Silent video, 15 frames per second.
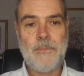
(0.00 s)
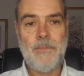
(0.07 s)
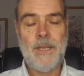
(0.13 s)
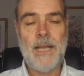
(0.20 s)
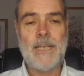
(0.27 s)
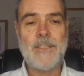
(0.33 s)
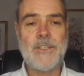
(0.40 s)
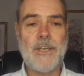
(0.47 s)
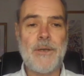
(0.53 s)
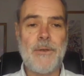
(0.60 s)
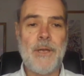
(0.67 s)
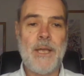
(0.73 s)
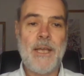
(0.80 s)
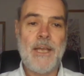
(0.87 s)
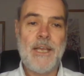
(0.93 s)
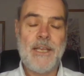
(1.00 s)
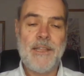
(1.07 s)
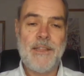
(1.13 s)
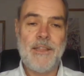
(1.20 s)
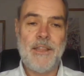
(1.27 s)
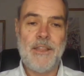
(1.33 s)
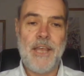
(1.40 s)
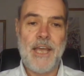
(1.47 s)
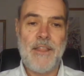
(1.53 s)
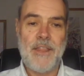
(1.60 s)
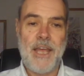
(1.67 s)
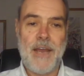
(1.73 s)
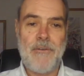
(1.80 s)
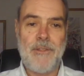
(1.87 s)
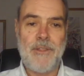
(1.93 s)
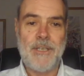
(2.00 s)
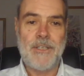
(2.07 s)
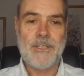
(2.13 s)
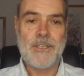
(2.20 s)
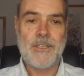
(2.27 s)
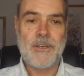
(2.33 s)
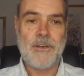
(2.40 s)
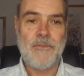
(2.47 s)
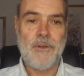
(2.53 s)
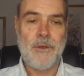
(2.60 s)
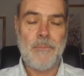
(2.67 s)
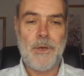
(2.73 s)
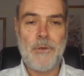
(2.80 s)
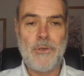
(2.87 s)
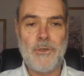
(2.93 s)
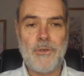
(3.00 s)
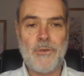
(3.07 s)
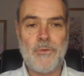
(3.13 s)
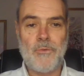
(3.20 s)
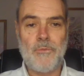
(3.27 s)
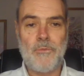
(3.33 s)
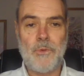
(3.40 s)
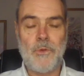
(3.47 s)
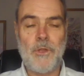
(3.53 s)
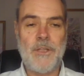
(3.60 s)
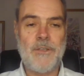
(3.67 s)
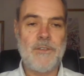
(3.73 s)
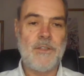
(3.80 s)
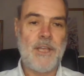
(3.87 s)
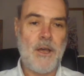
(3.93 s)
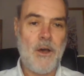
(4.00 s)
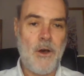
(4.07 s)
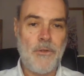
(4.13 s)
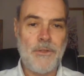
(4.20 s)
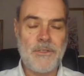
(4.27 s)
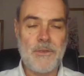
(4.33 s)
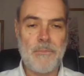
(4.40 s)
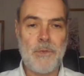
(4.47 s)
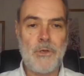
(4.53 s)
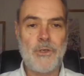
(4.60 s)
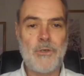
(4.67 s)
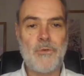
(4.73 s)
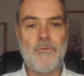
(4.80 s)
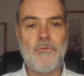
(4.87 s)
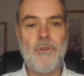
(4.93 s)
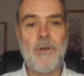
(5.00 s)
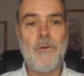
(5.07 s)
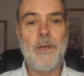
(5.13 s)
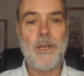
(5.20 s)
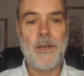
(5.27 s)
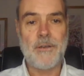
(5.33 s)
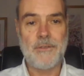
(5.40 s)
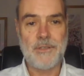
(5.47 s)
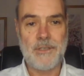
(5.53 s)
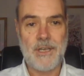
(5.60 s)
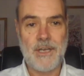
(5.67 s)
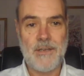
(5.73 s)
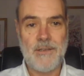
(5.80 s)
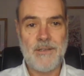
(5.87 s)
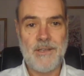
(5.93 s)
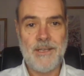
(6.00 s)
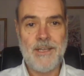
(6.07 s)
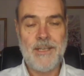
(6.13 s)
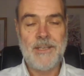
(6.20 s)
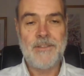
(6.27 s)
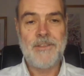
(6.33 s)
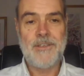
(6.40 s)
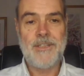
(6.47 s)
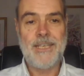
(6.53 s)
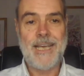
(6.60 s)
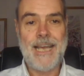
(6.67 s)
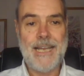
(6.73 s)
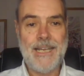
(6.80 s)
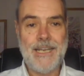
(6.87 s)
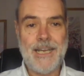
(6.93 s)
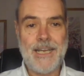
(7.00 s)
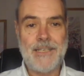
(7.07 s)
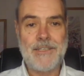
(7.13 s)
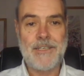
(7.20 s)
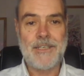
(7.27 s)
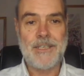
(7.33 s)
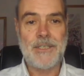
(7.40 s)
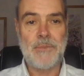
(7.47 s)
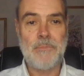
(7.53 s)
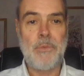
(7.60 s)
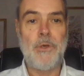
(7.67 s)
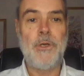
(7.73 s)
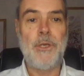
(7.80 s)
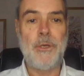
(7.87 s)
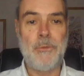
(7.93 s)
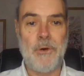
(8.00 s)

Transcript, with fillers: and so they're, in this kind of emotional, well, they're on this emotional roller coaster that the alienator has put you